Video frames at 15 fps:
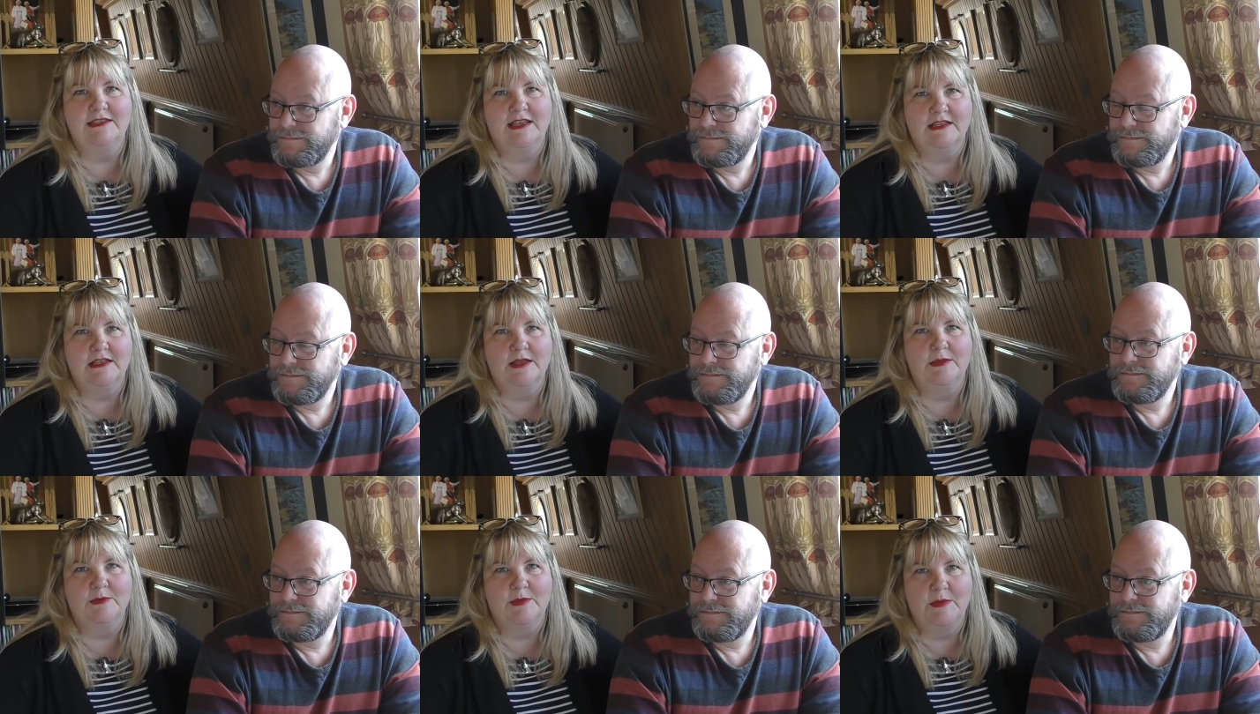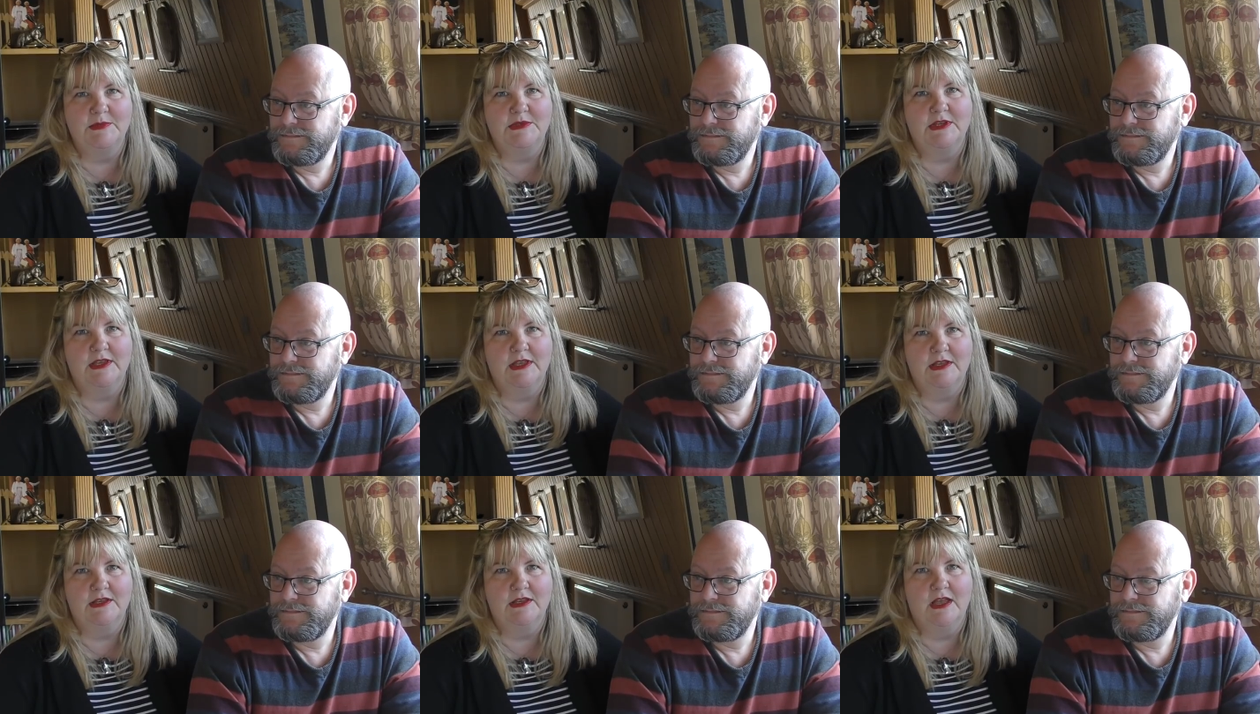Speaker 1: set up the website
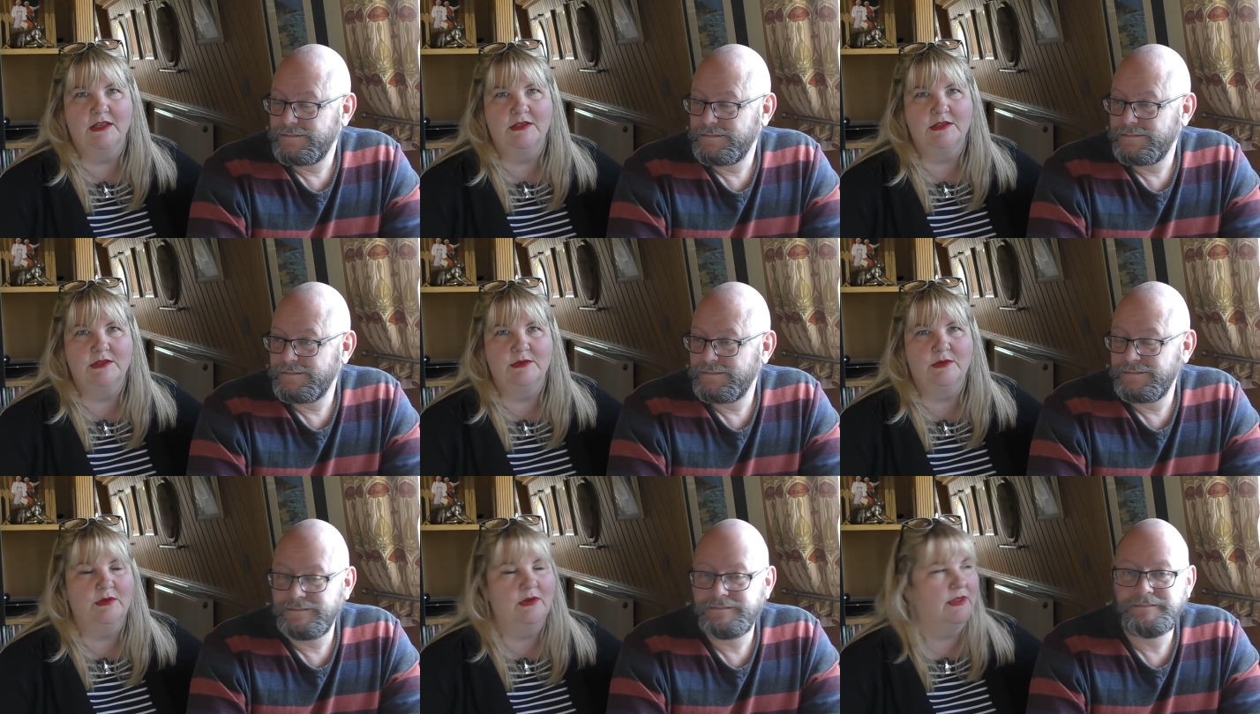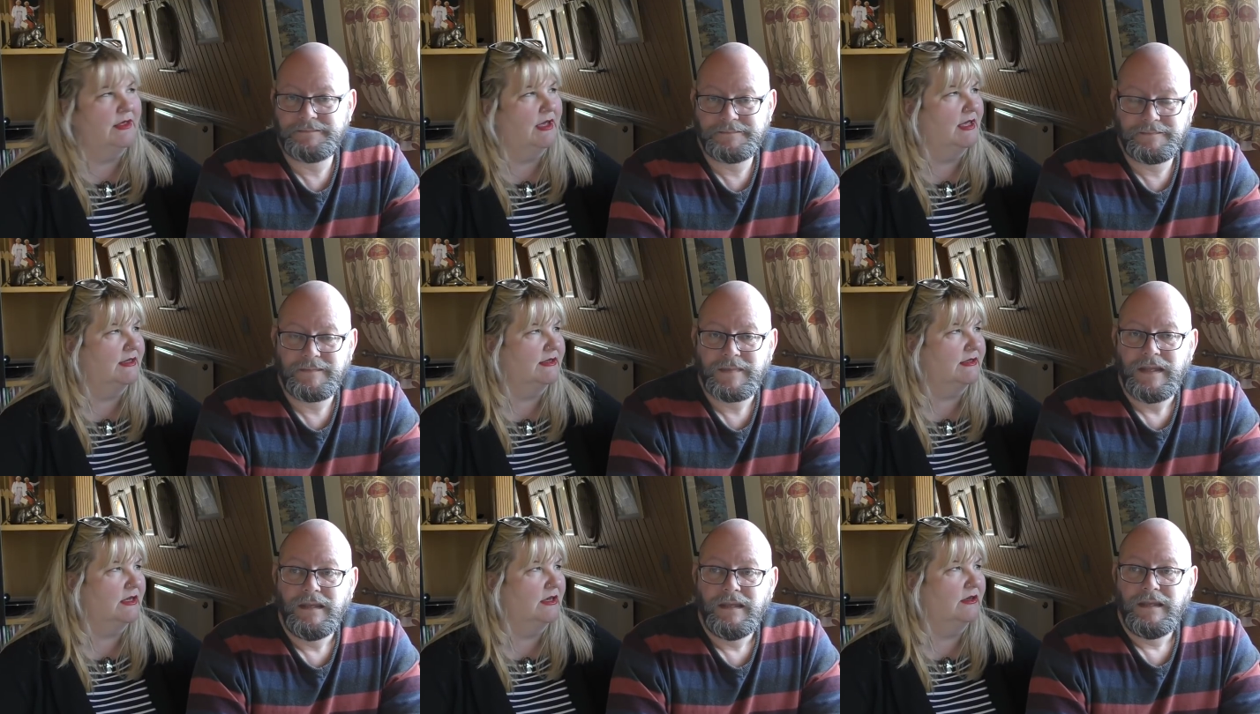and, and do all of that.
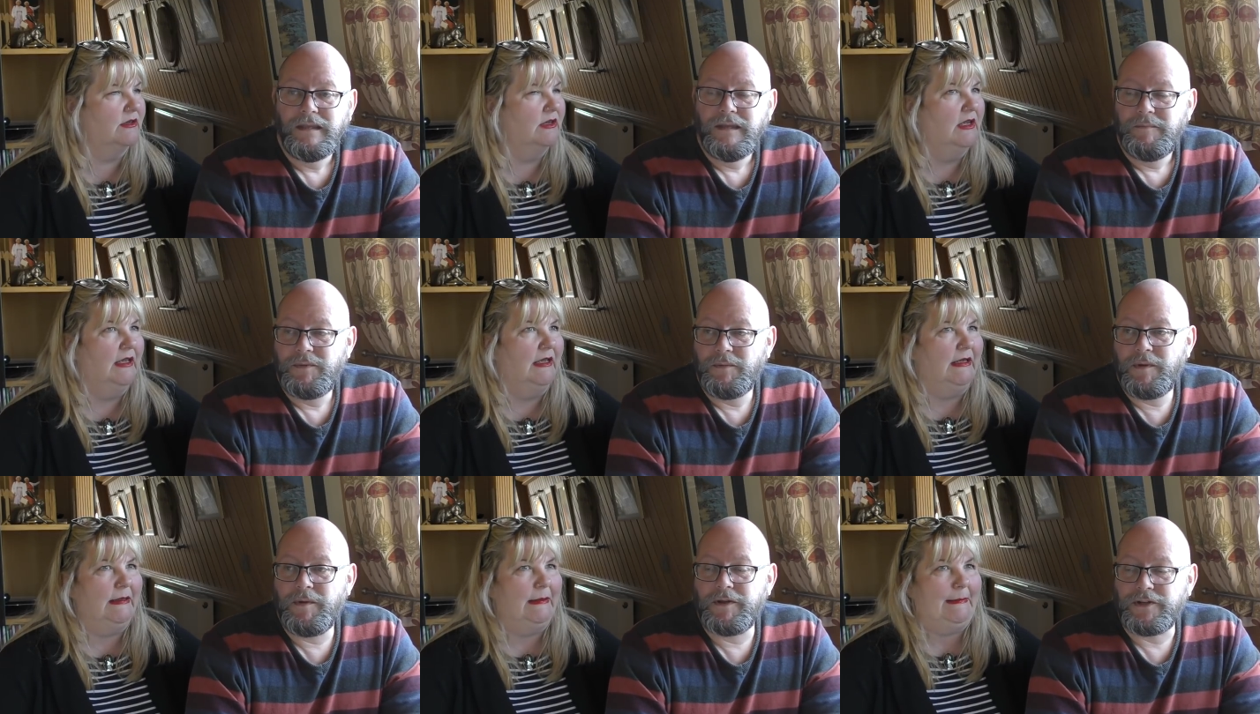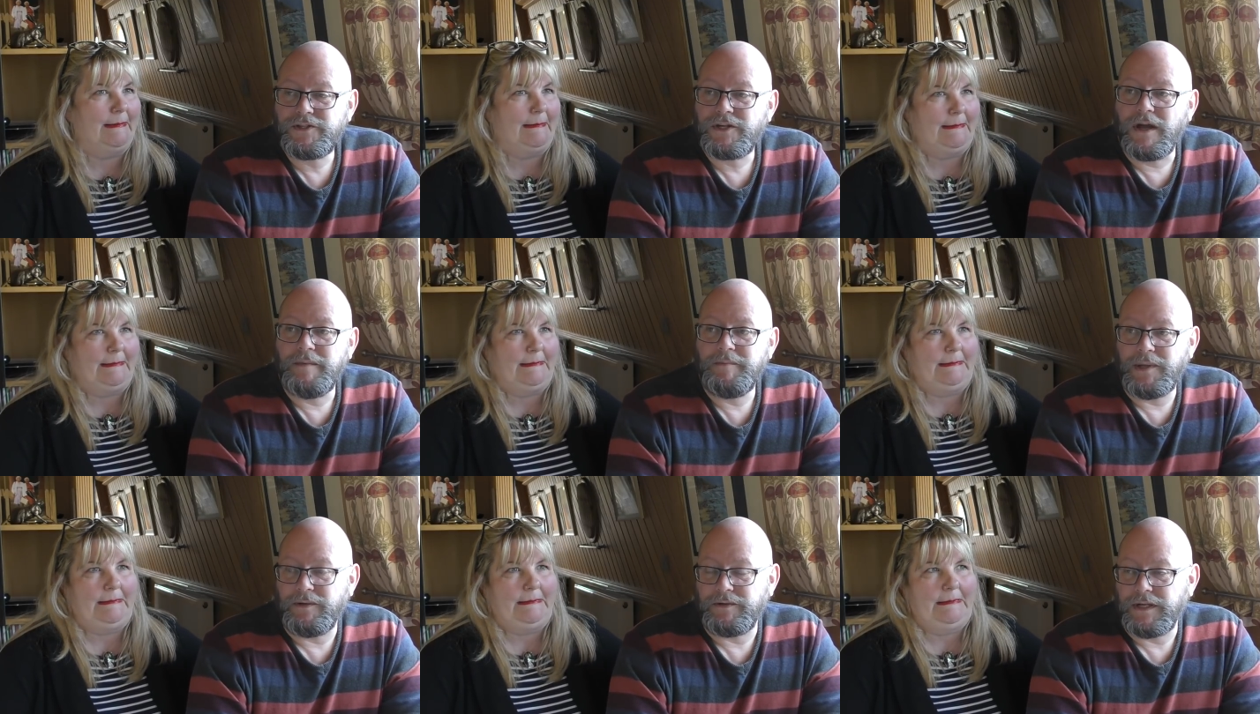So,
Speaker 2: but we want to try and
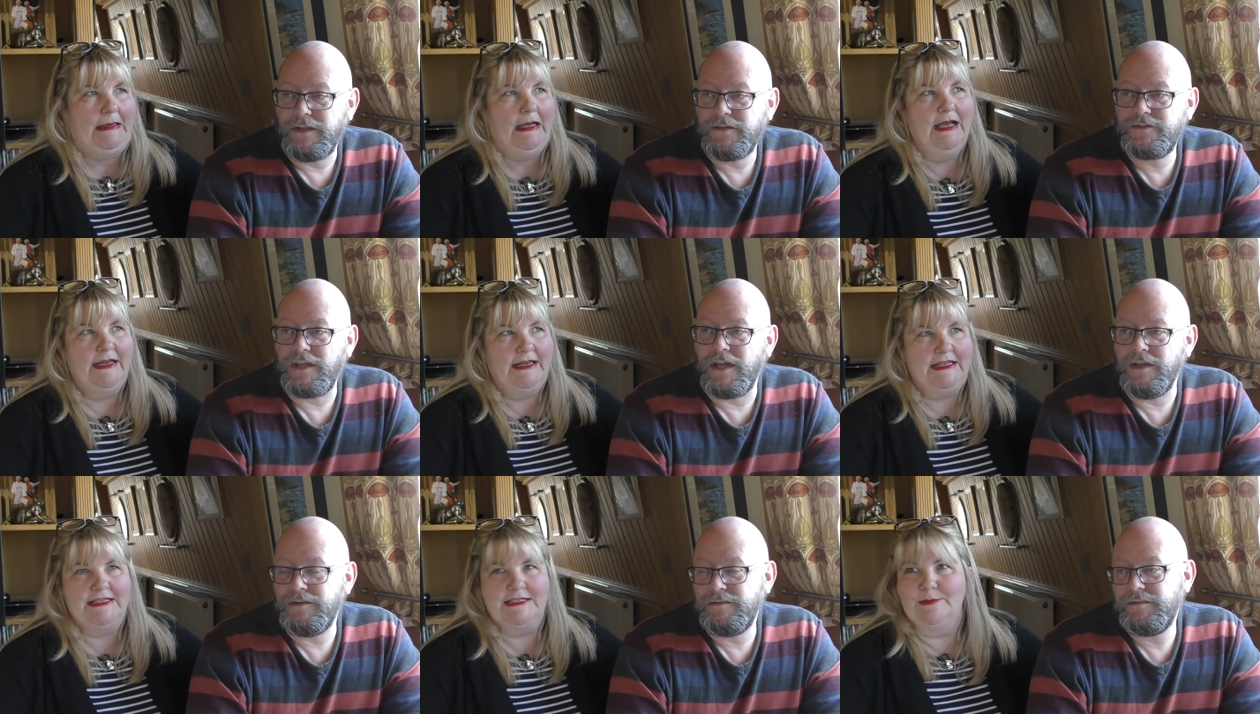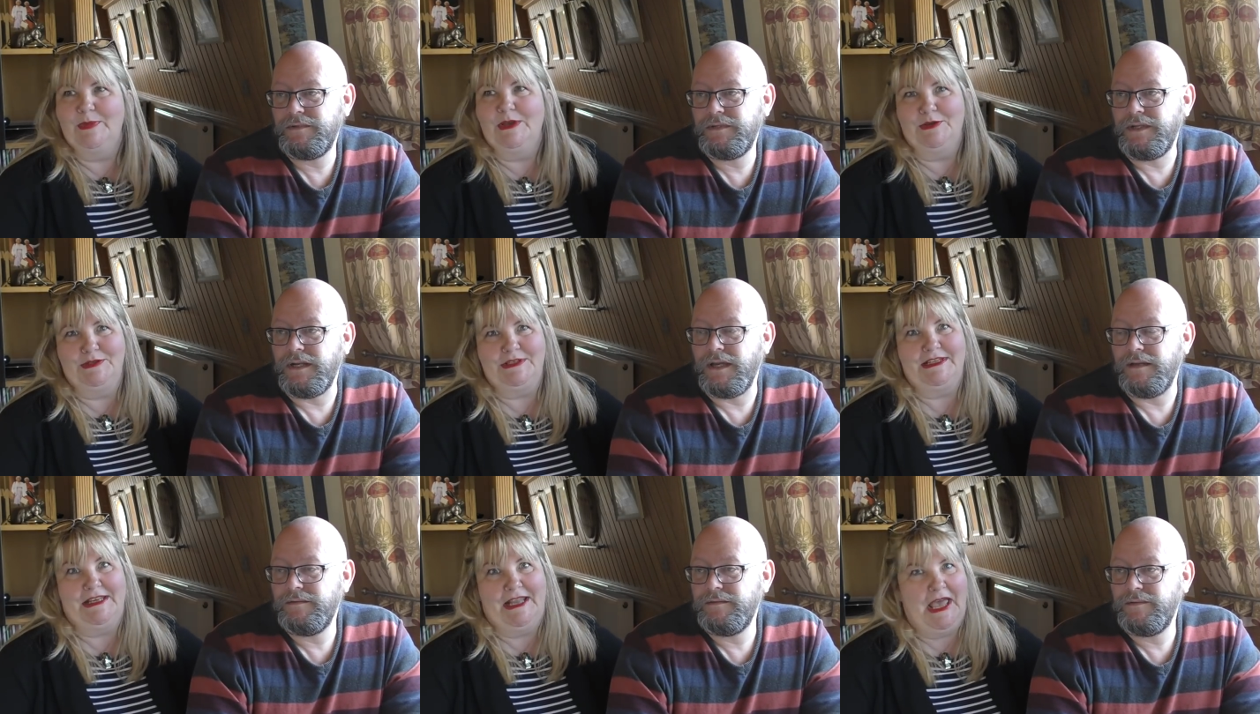build it. And
Speaker 1: so need to build you know, it